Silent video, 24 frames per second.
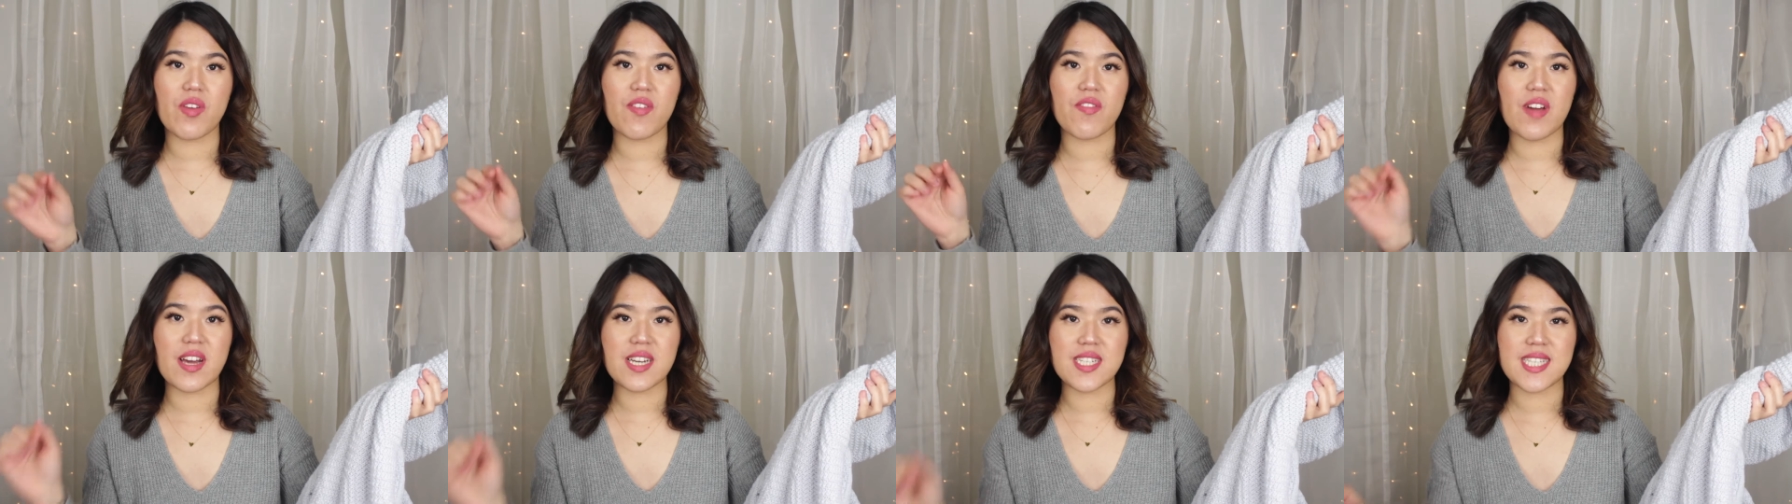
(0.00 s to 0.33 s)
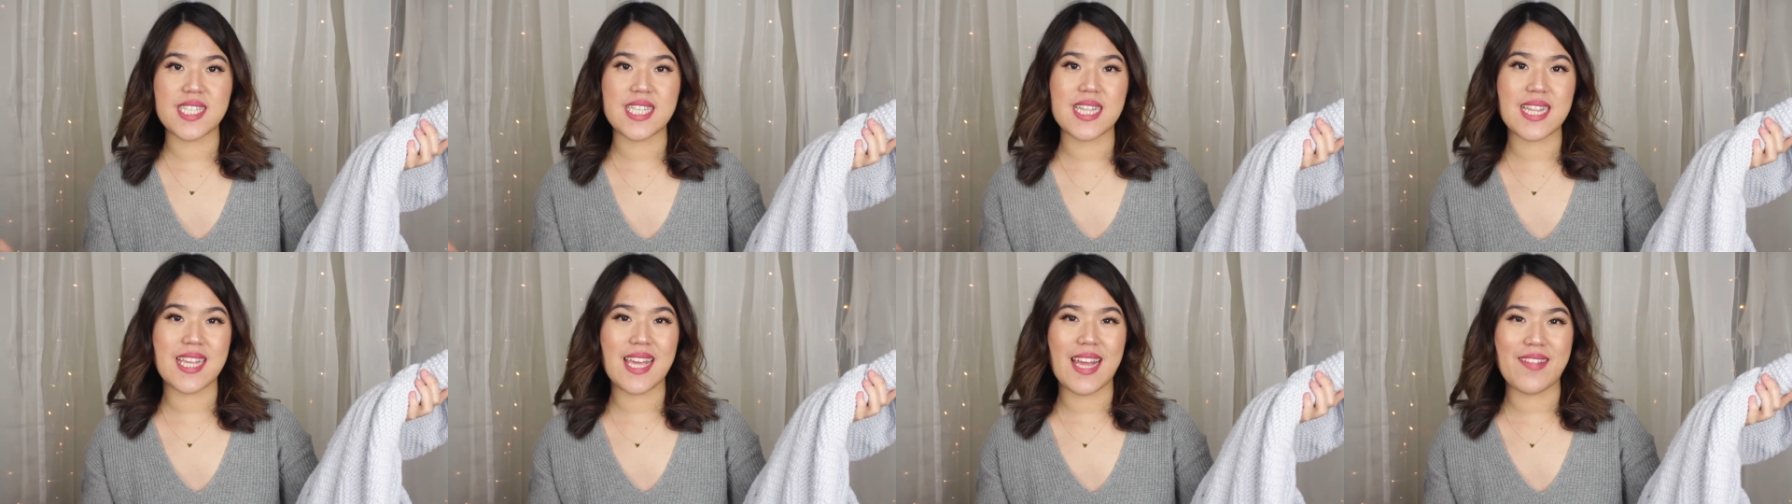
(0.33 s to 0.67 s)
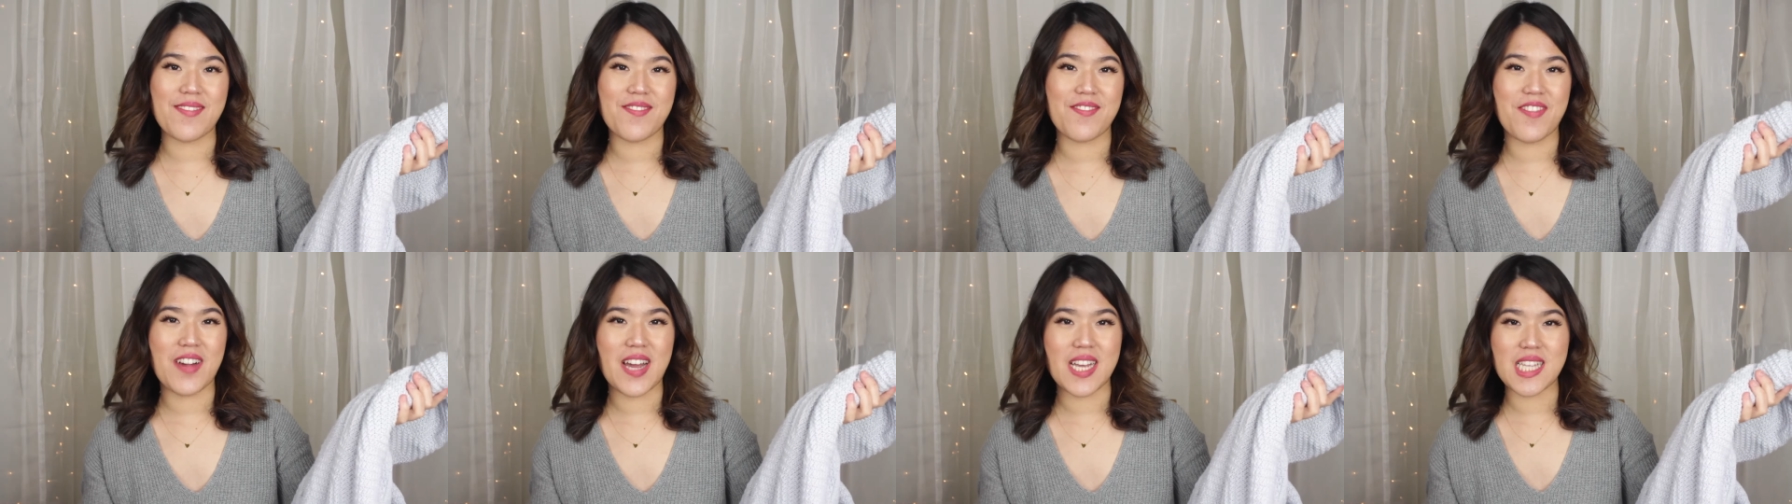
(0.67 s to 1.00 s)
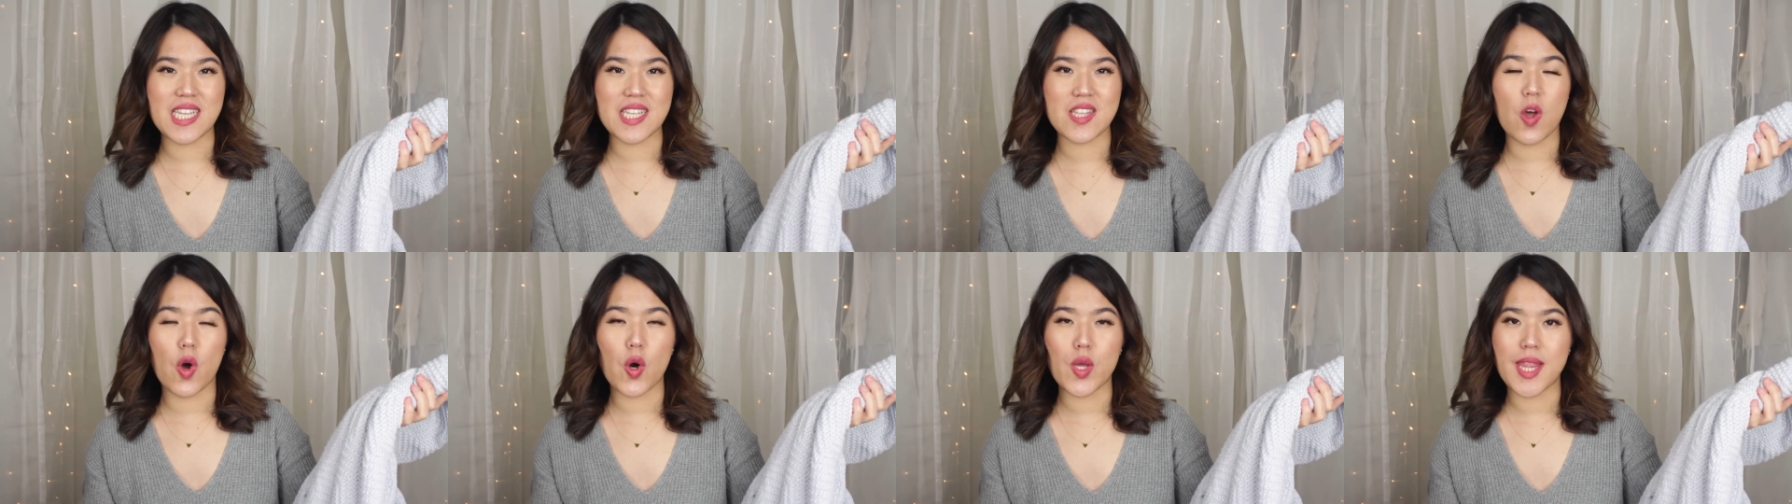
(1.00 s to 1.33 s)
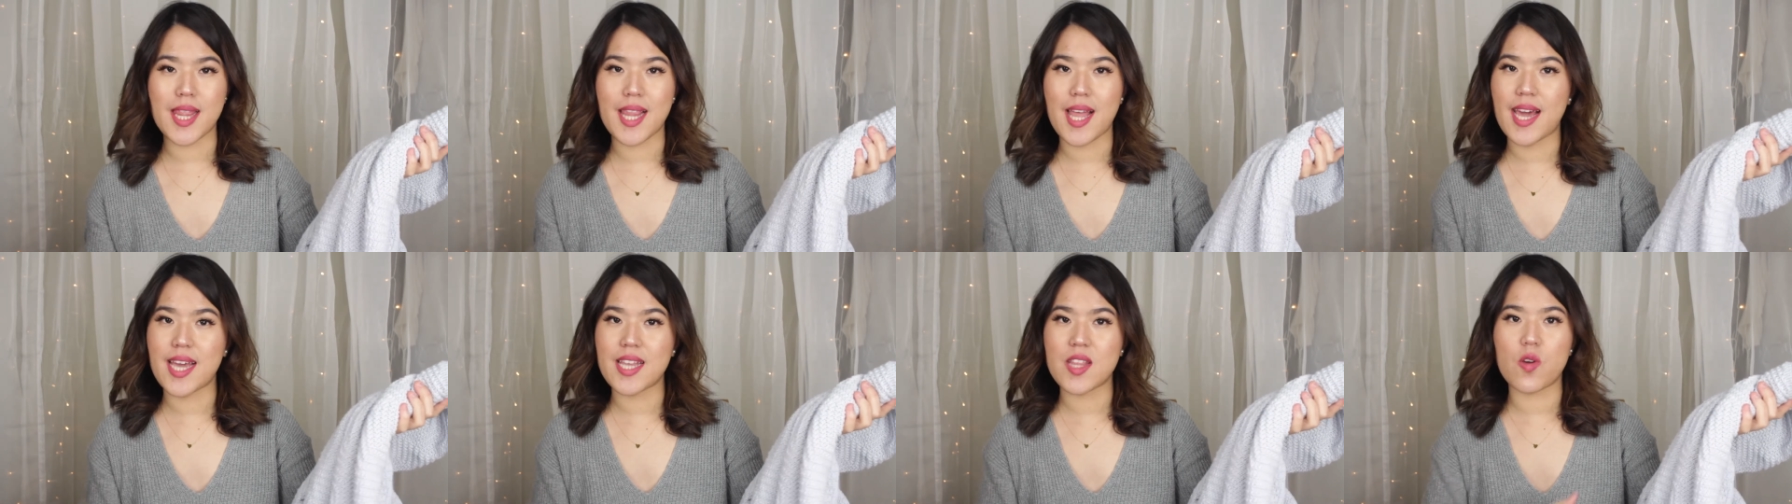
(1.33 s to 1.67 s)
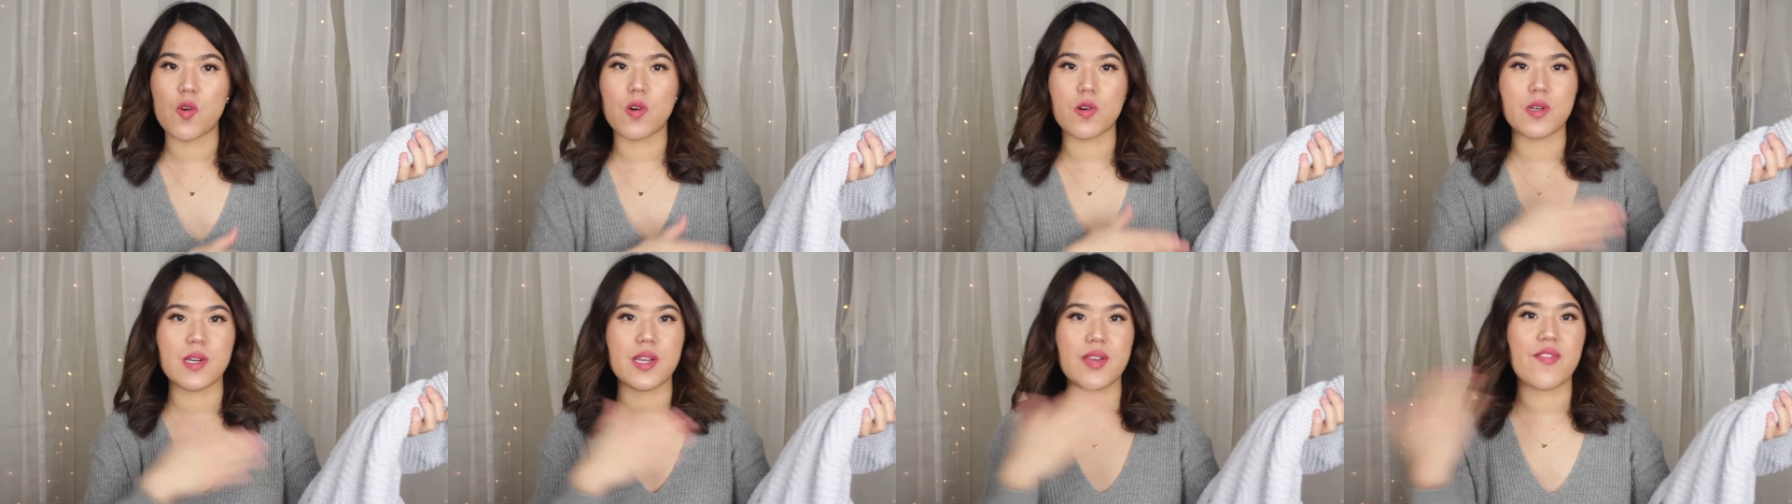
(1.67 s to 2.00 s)
if I still can find it online,
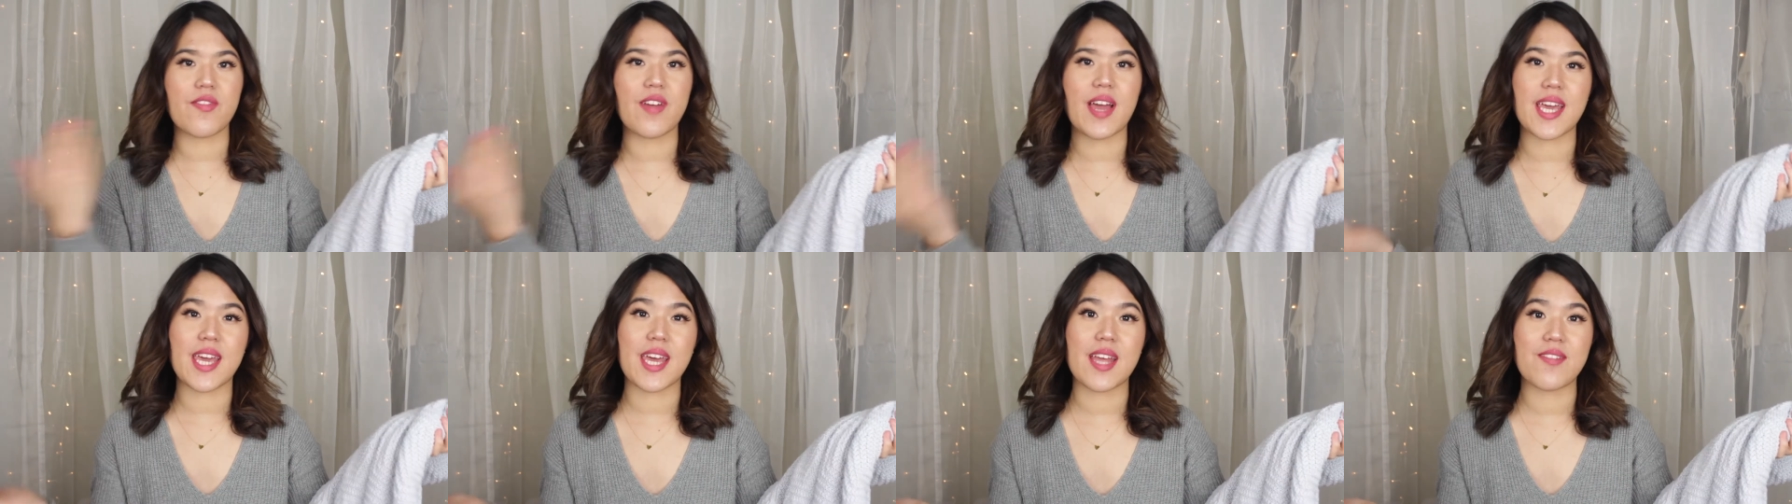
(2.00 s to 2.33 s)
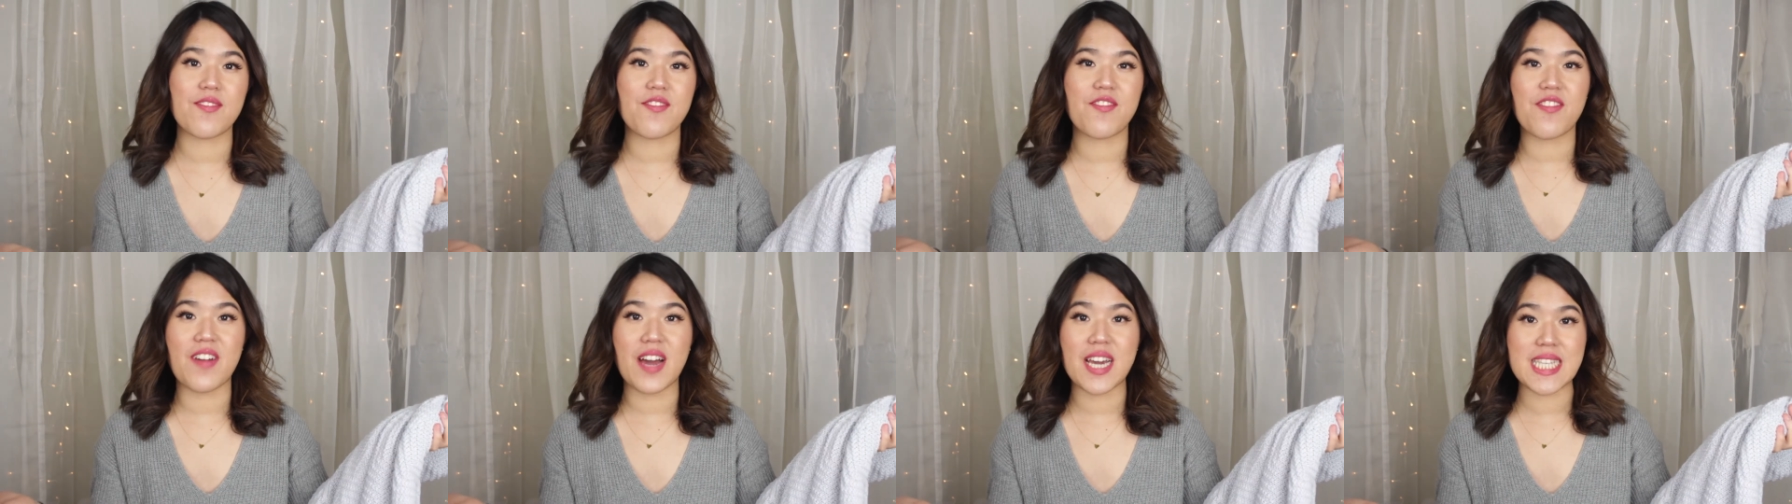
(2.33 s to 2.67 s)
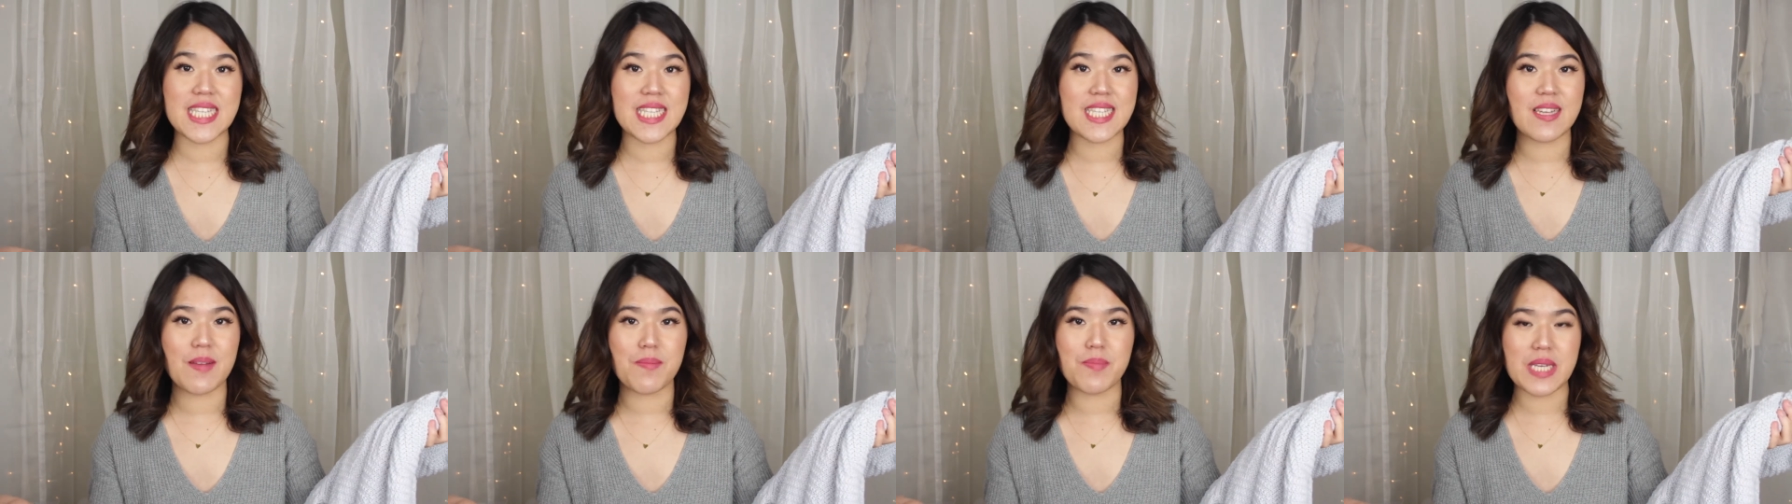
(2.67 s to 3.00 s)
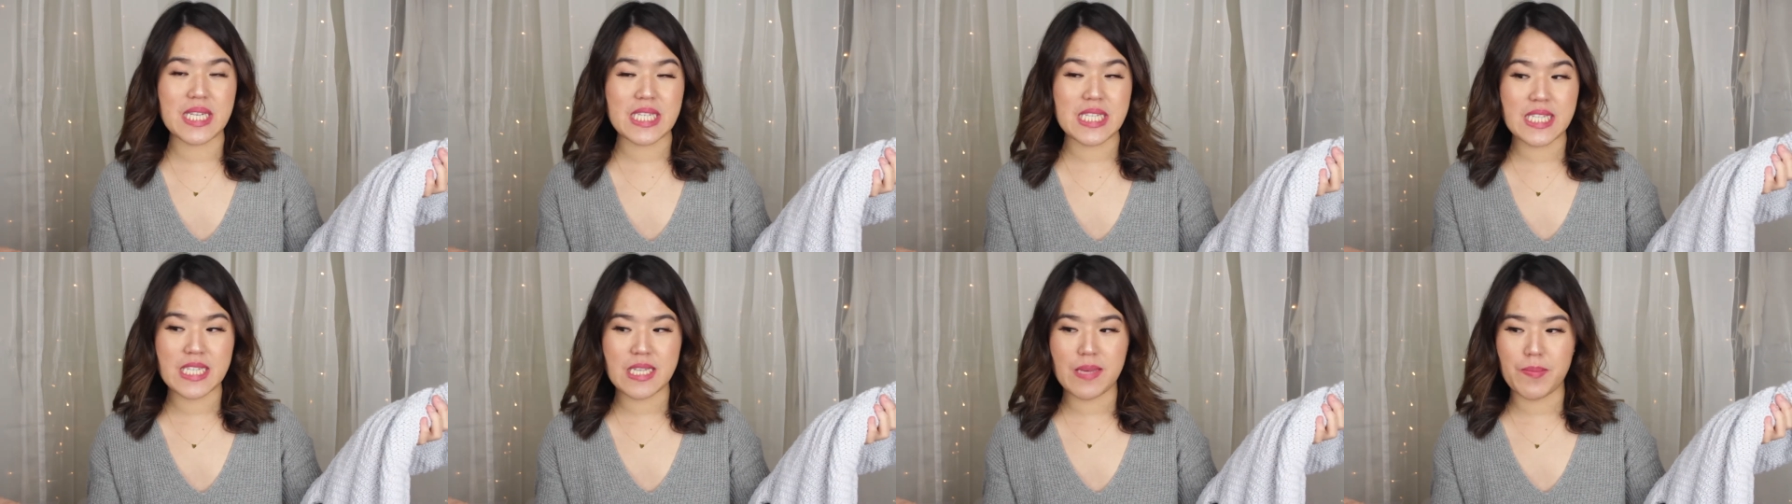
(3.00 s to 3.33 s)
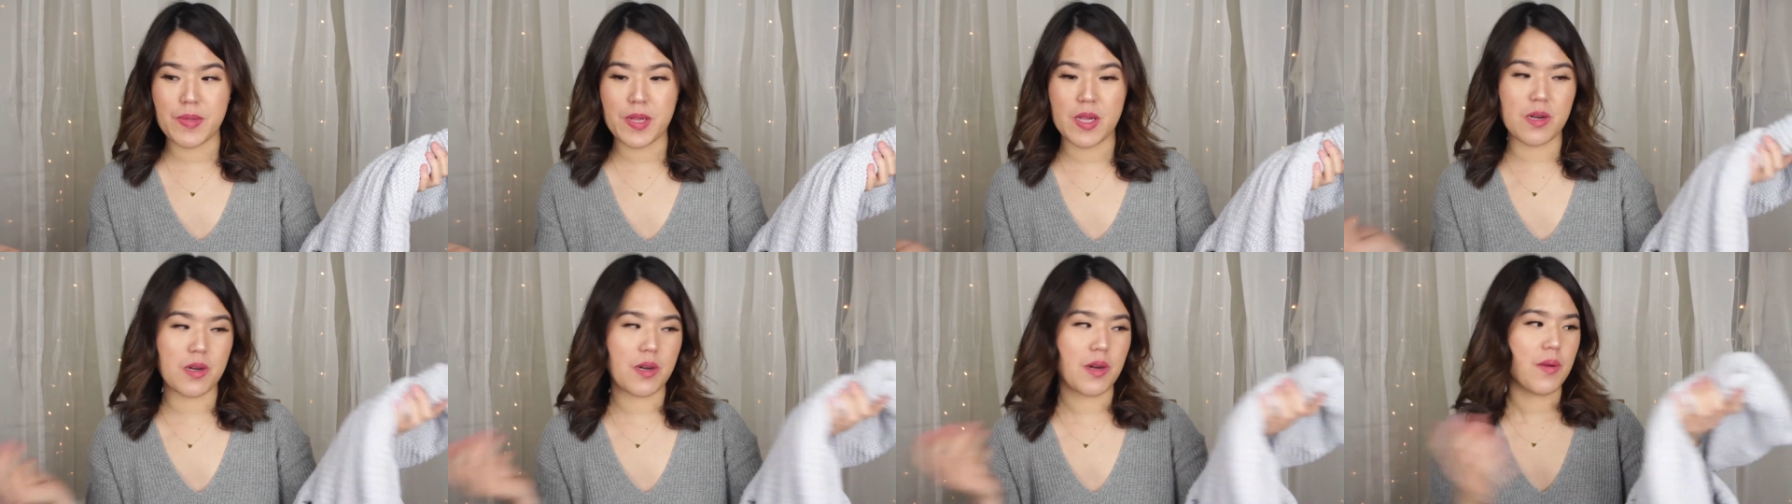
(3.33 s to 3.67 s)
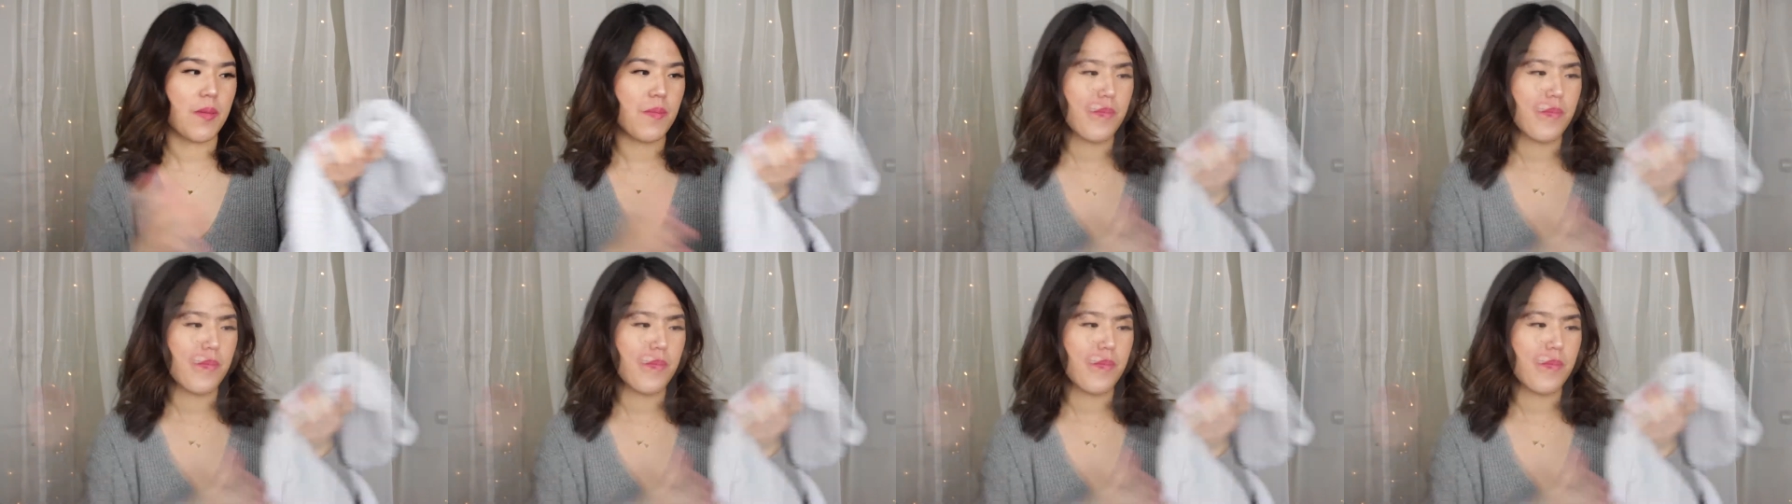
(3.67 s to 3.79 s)
or if I can find something similar.